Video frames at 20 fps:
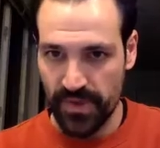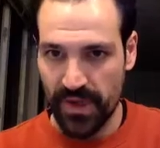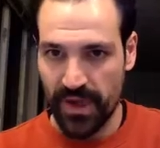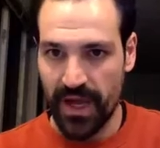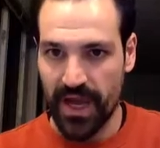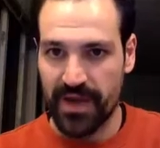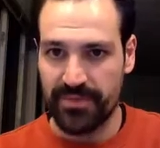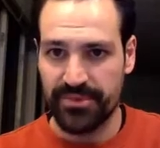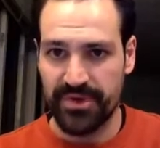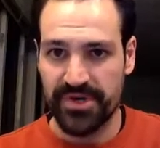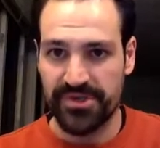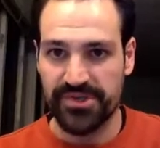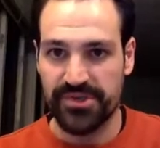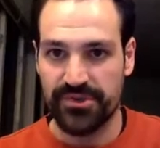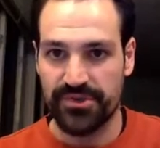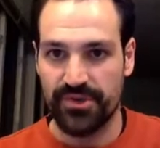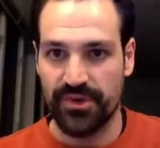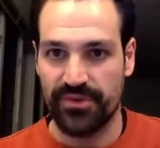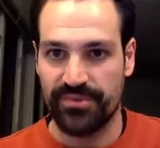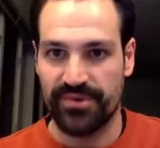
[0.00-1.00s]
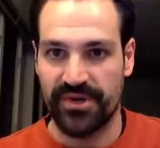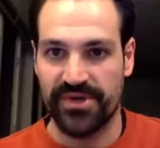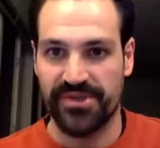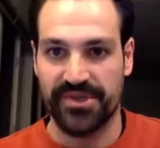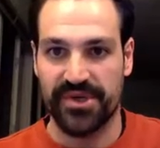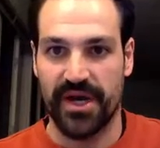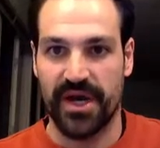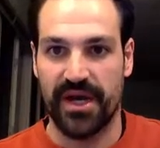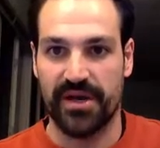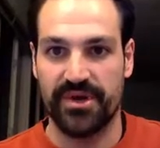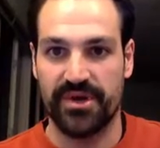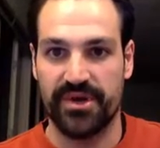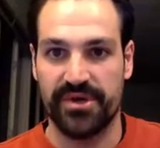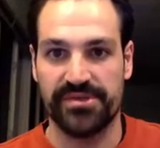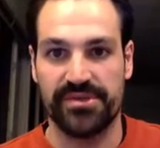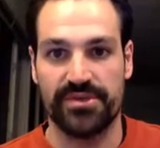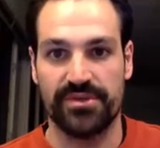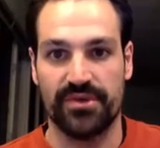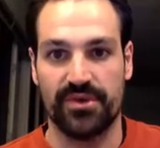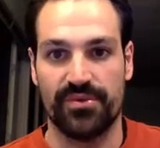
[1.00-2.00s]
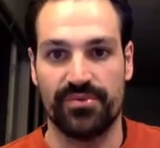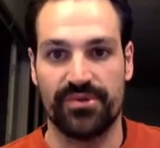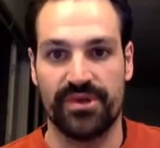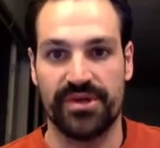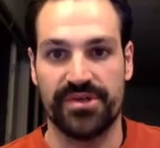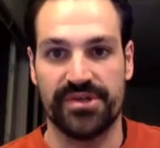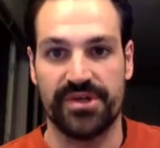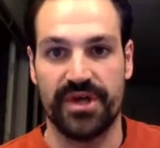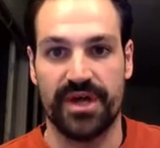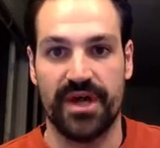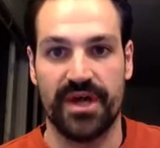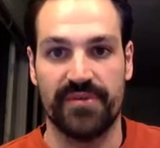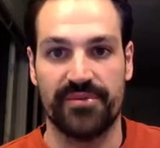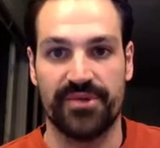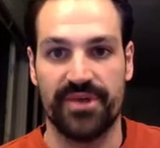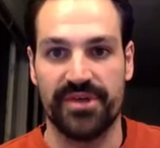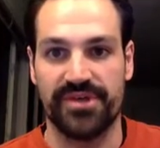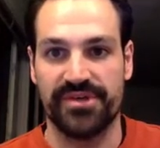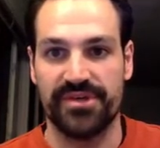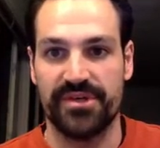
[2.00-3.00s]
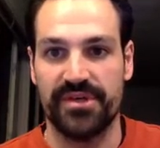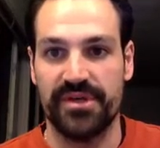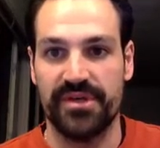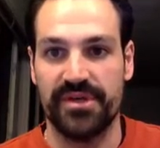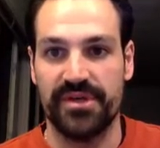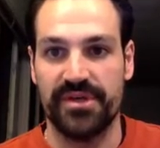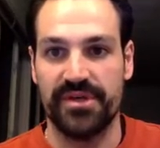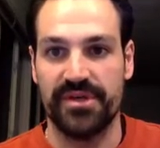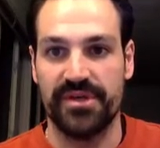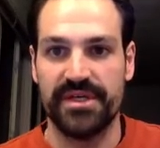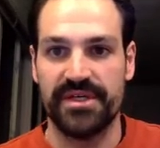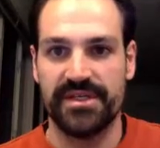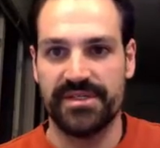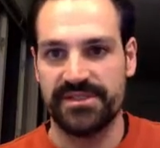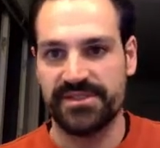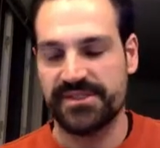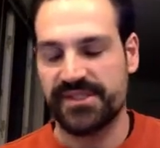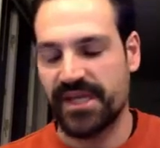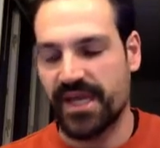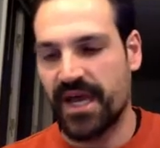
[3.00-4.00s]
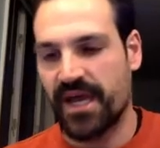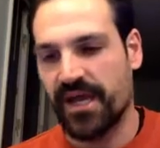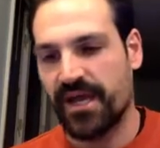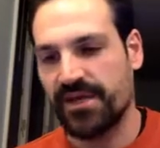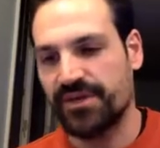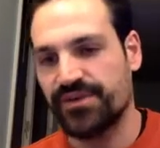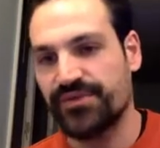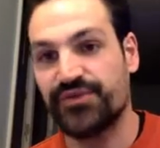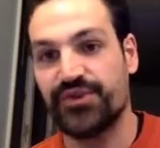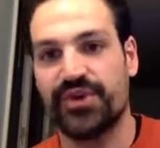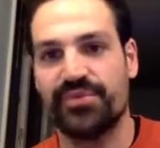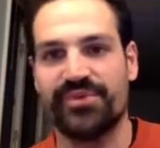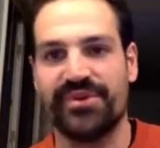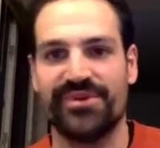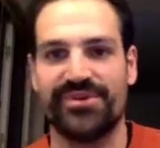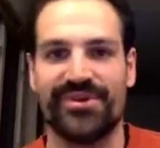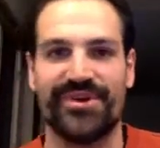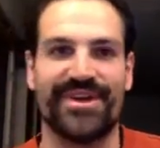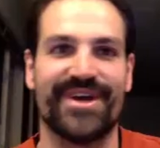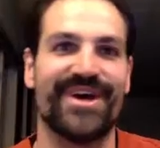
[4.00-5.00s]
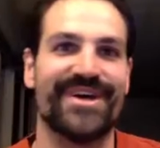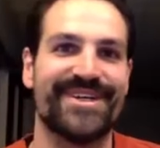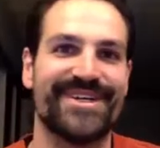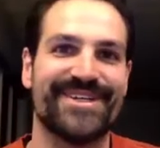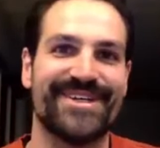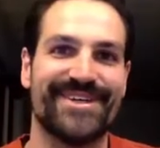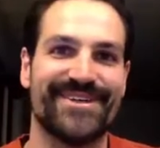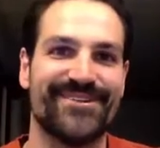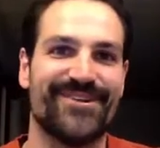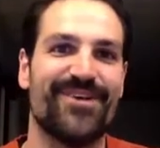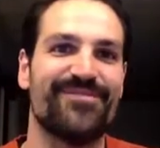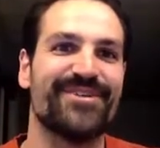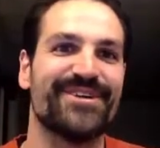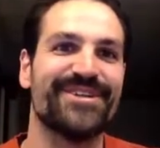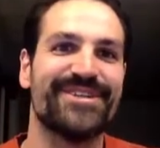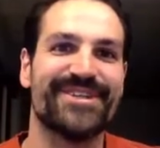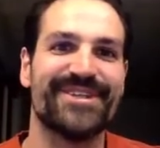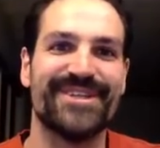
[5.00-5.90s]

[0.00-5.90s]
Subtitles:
High pressure, low pressure, high pressure, low pressure, high pressure. It's kind of trippy to look at. I love it.